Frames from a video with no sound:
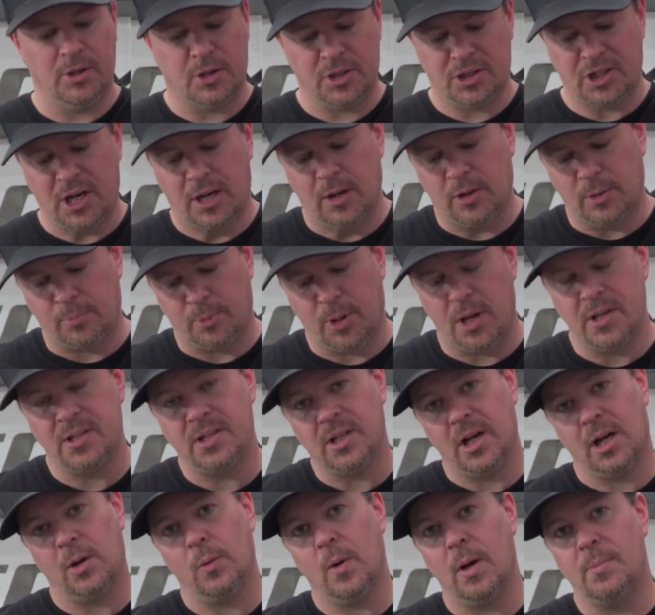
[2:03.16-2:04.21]
can check out the pricing
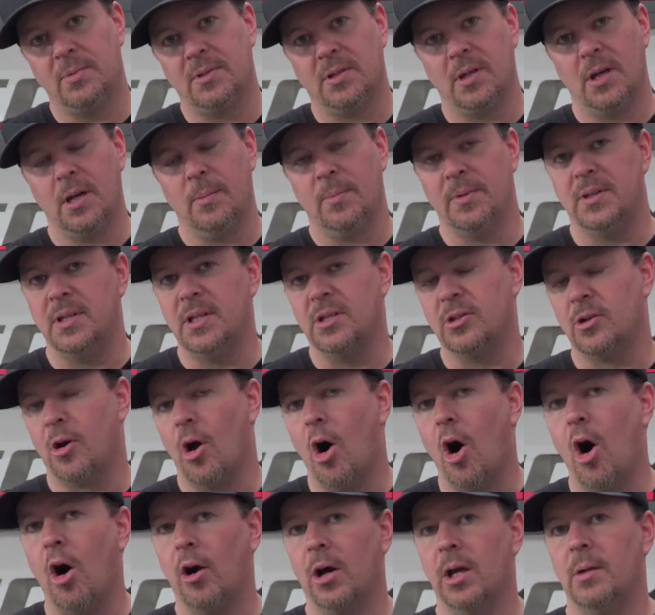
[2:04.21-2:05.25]
on our website, but these are
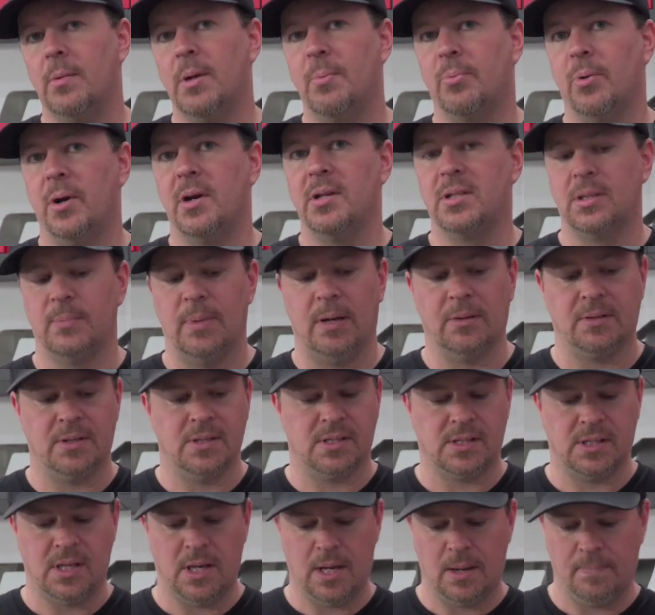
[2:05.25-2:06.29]
all gonna be priced about the
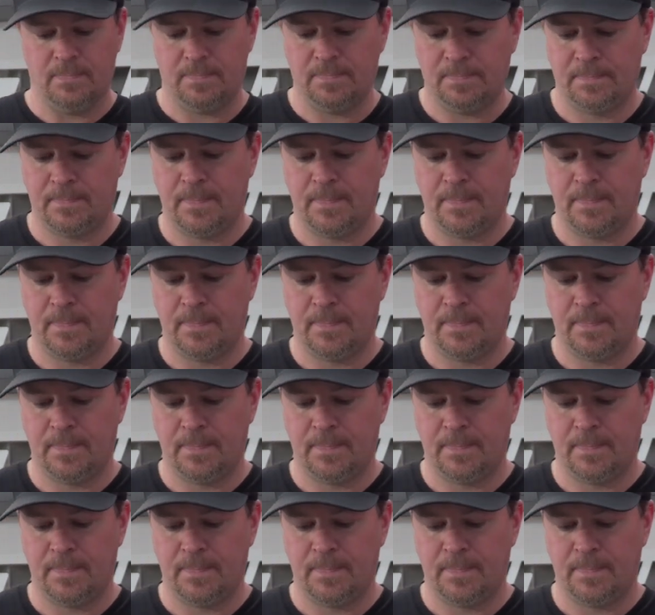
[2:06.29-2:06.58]
same.